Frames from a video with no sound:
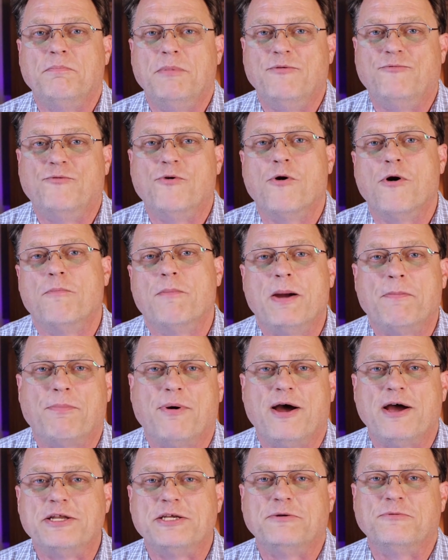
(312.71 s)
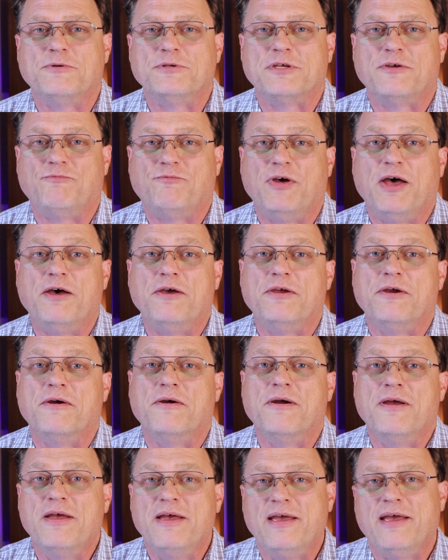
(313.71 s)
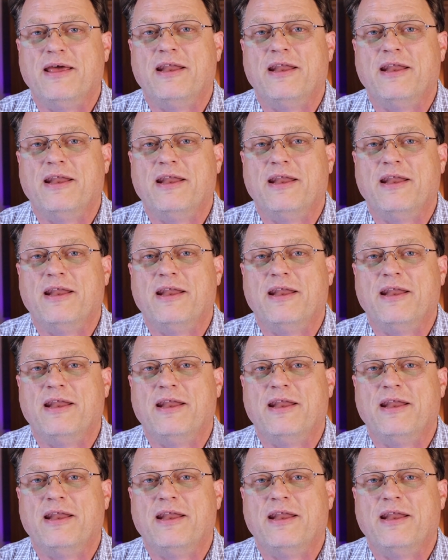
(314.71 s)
before my project was a failure.